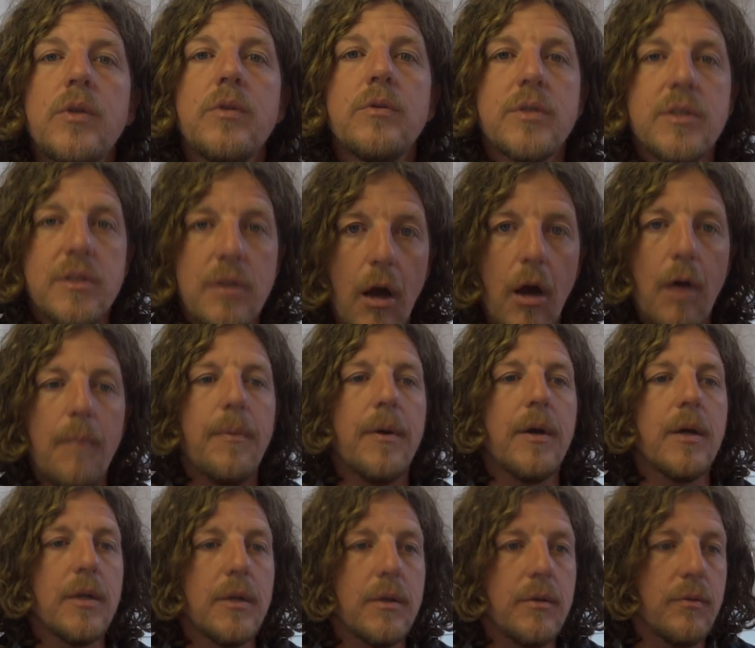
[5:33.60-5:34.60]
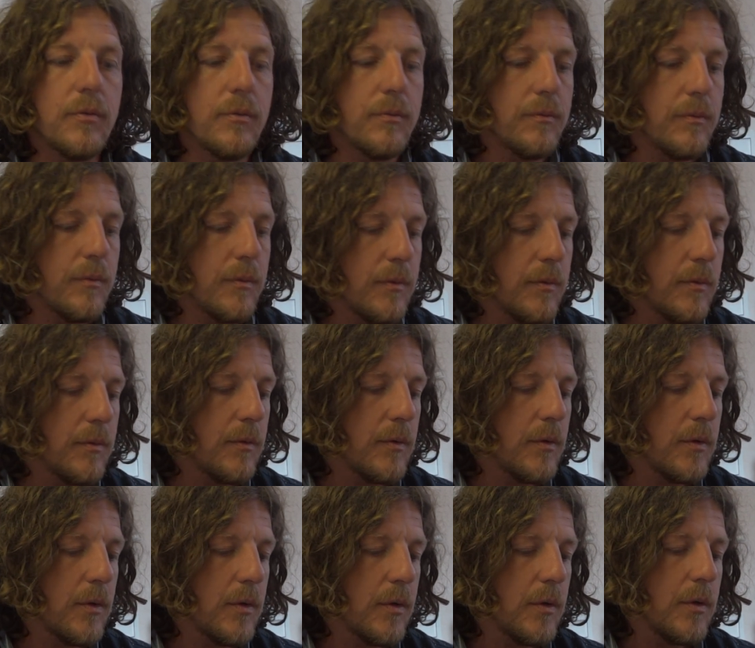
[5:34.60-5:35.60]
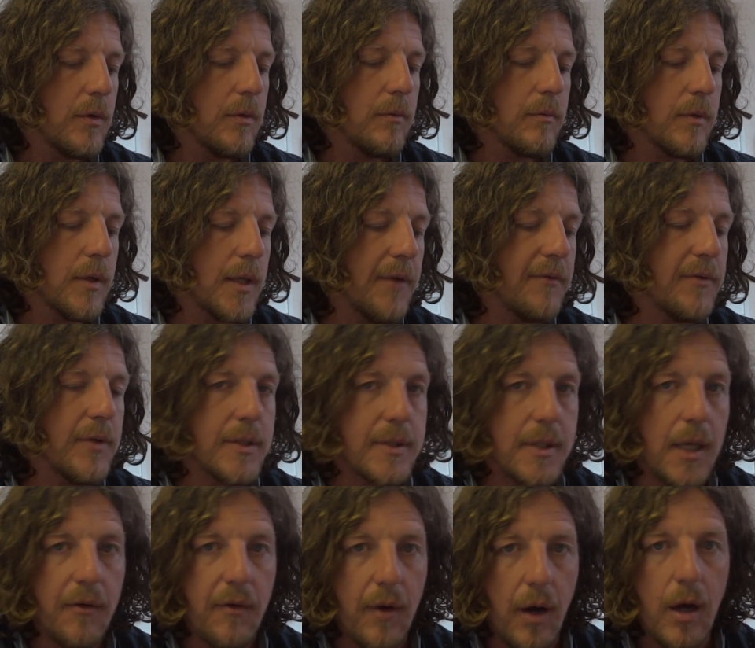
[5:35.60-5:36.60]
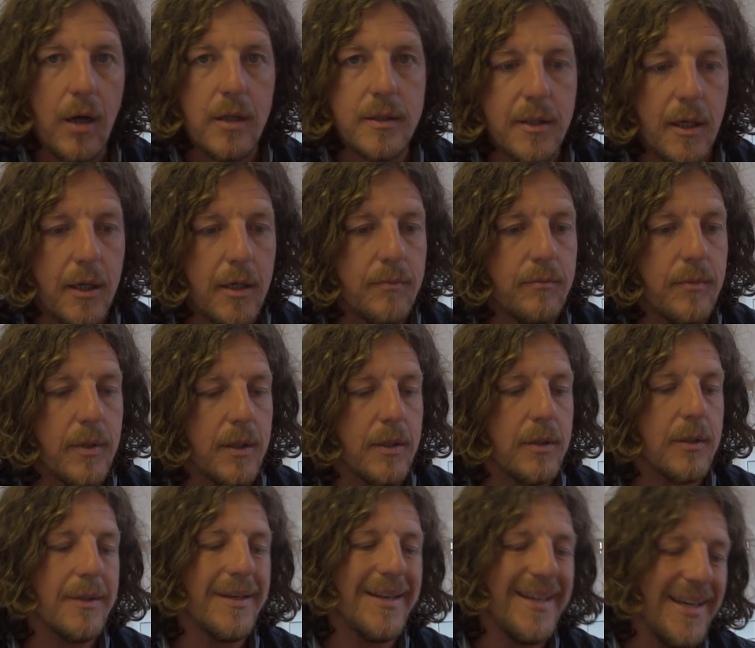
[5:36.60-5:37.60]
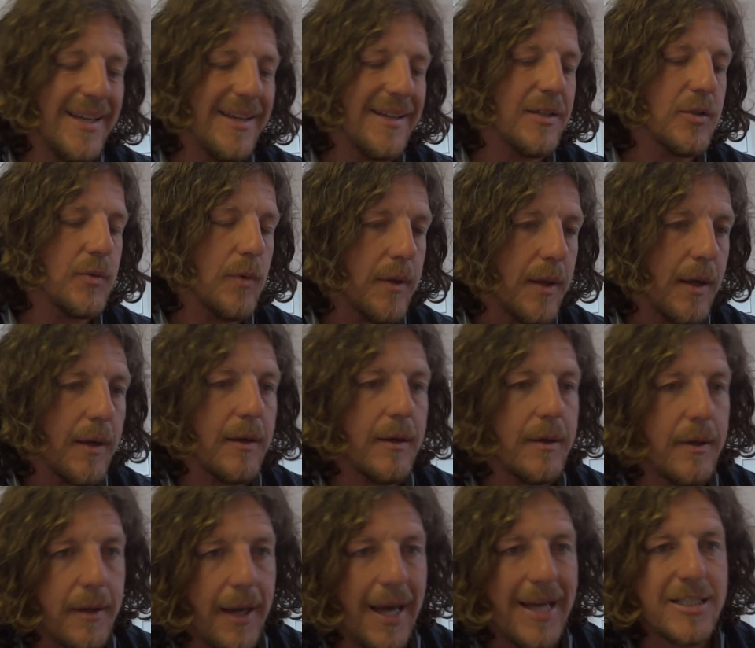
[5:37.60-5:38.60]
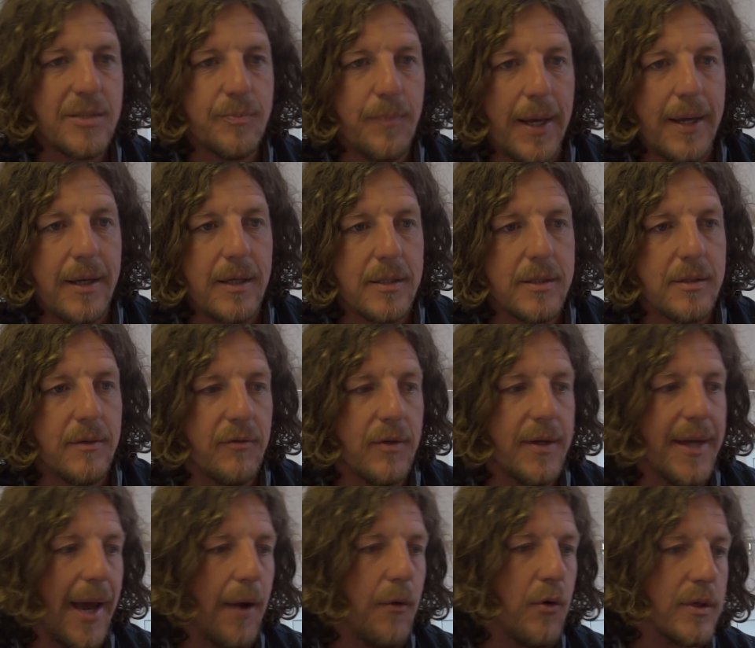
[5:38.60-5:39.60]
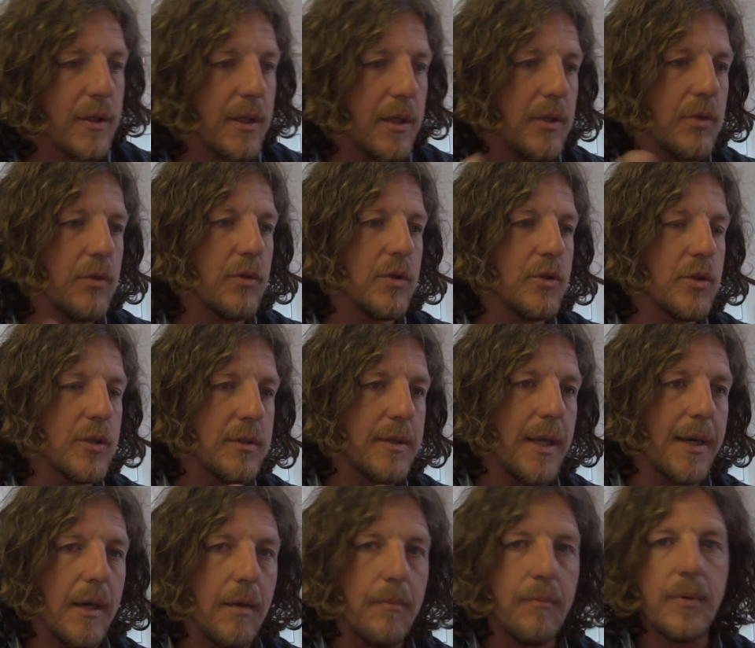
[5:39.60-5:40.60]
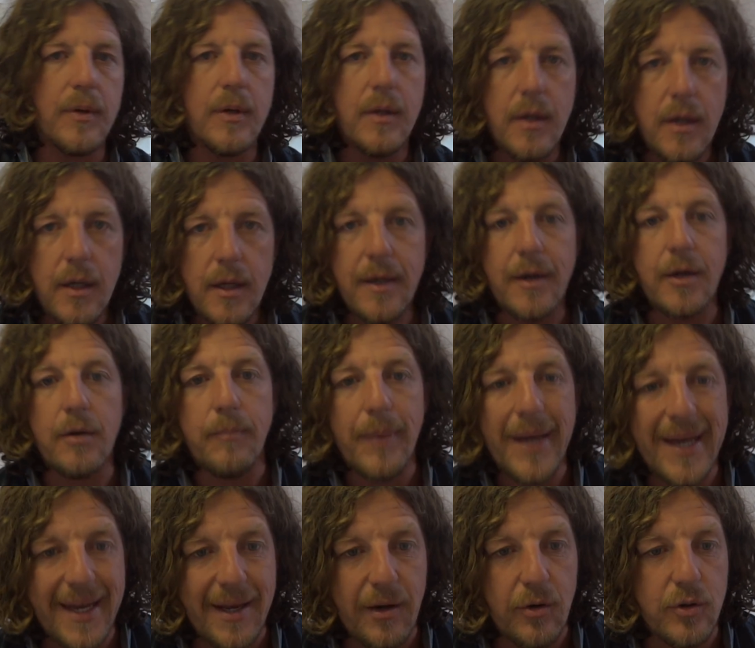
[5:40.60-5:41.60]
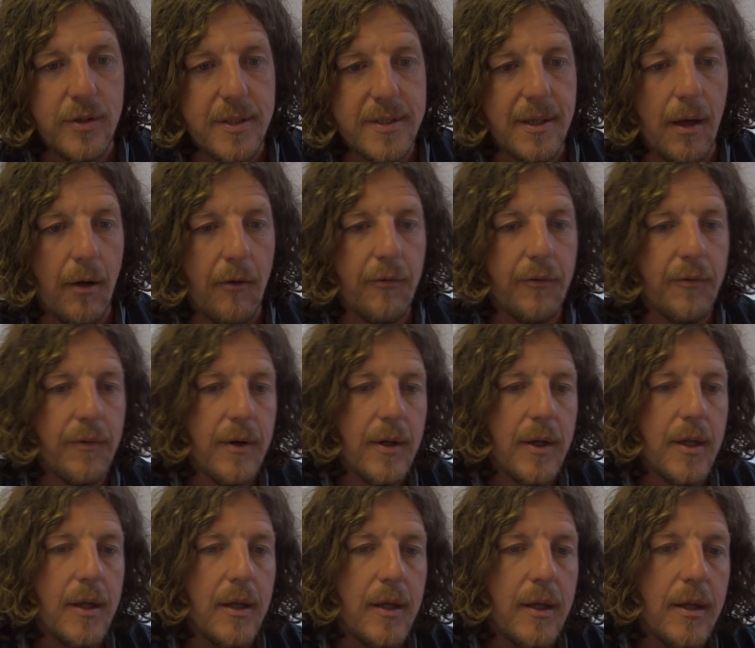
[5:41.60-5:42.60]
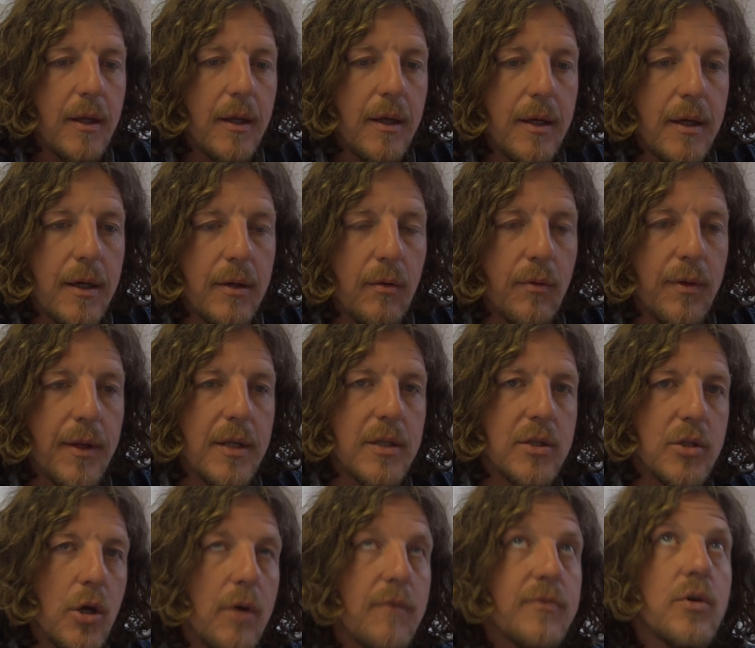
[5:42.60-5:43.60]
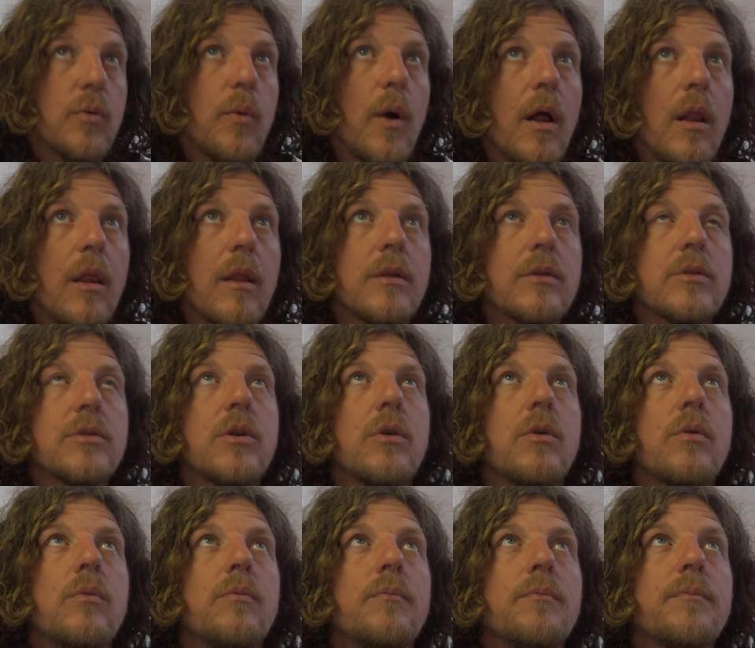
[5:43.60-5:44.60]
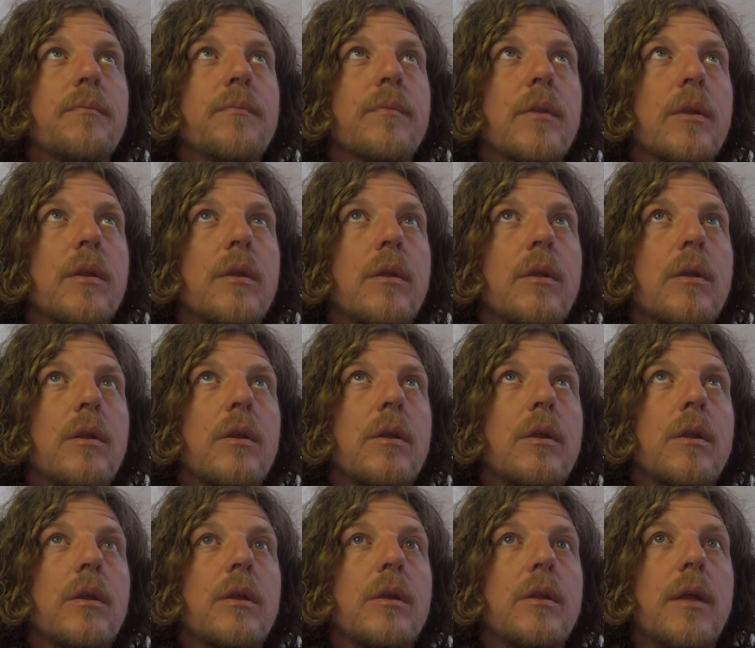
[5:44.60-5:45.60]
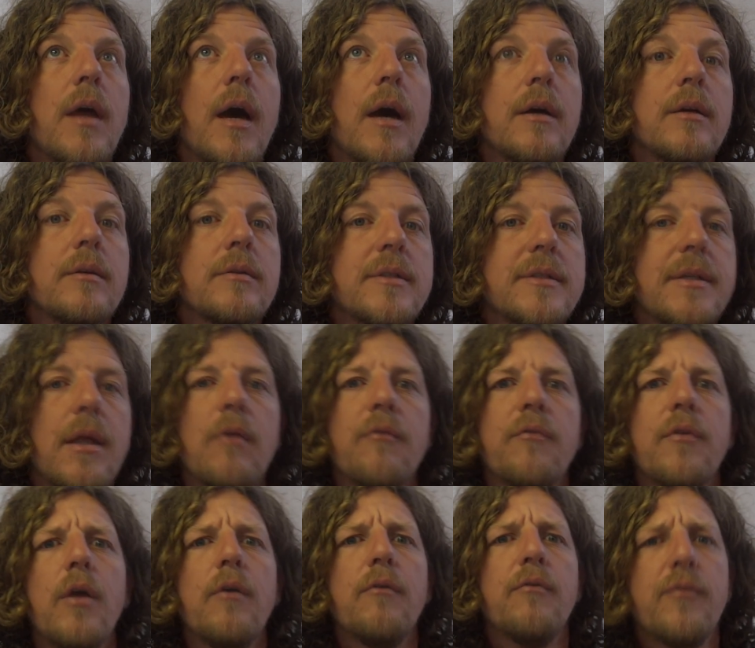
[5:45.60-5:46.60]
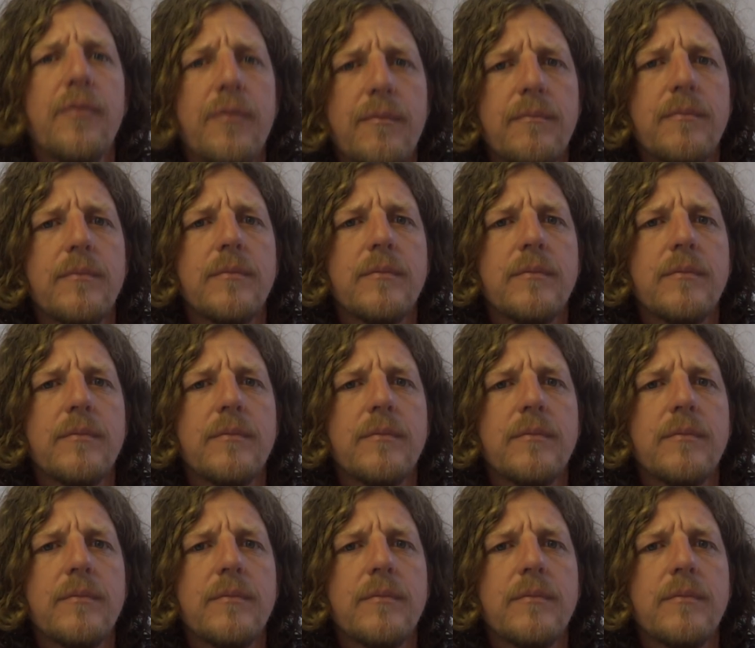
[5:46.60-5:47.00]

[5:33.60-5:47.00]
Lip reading: start by giving yourself a hard time, it can lead into other aspects of your character, and you can just end up kind of picking on yourself, and I don't think it serves you well. So yeah, self-love,